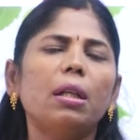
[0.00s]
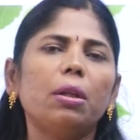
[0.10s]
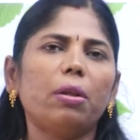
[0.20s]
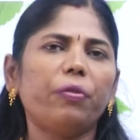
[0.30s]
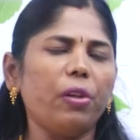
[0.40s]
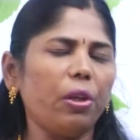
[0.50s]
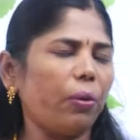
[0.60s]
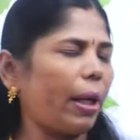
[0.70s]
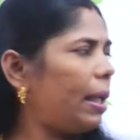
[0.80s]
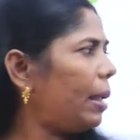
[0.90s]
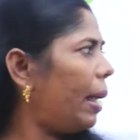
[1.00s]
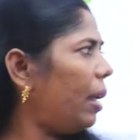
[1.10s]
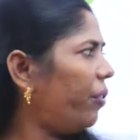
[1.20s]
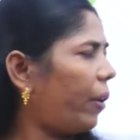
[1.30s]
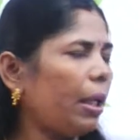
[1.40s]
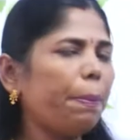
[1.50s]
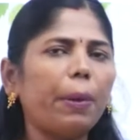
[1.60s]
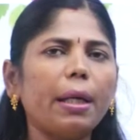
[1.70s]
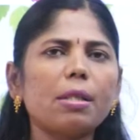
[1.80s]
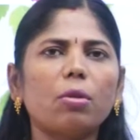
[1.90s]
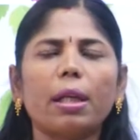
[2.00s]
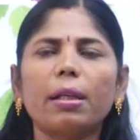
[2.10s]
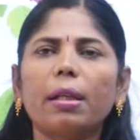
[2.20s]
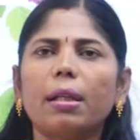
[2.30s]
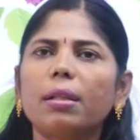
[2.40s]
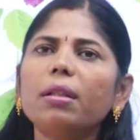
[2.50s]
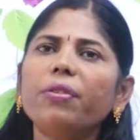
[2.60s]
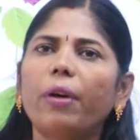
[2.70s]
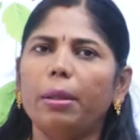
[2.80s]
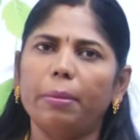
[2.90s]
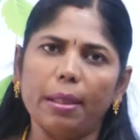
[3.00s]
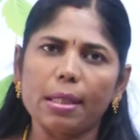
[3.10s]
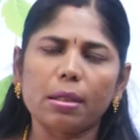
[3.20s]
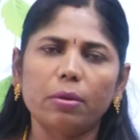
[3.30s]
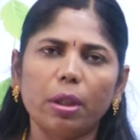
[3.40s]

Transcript: If you write any 5 points, you can get it the 5 marks.